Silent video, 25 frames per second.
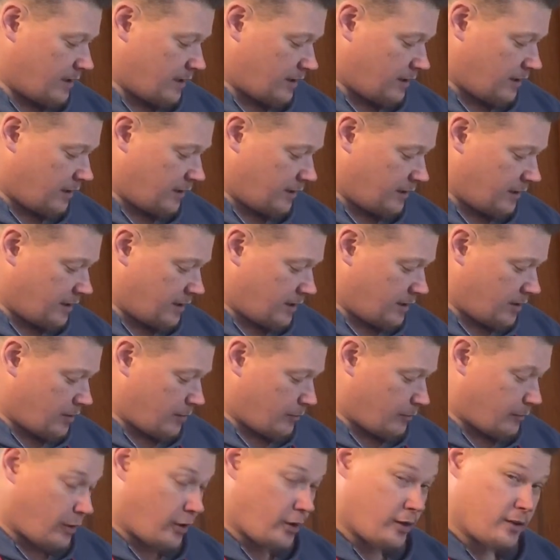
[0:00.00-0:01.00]
onion,
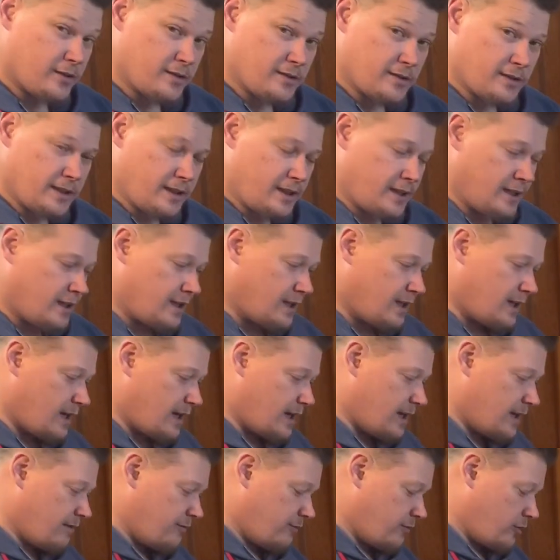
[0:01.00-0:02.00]
parsley,
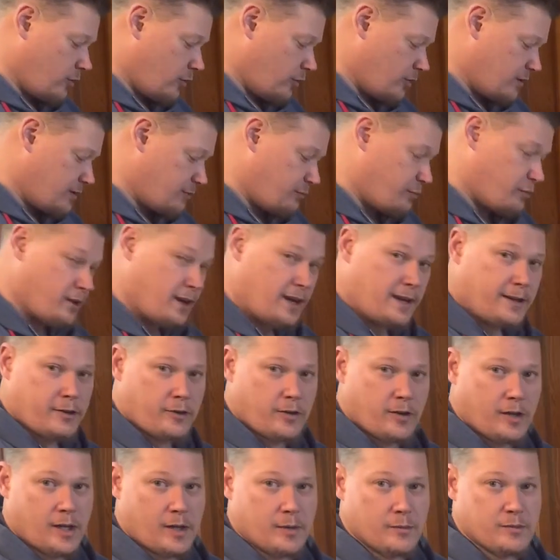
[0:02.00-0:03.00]
and of course bread
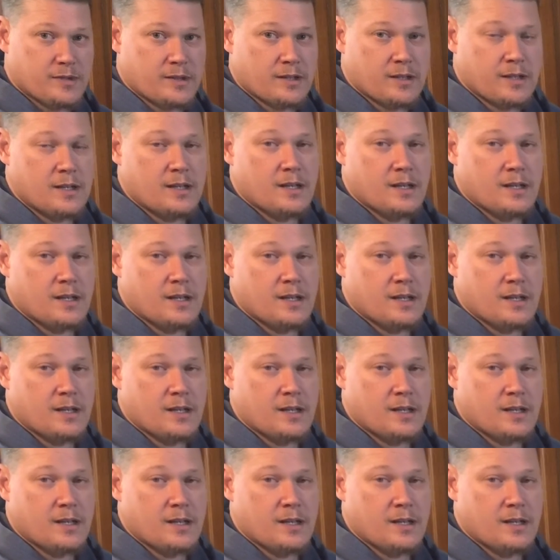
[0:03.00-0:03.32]
crumbs.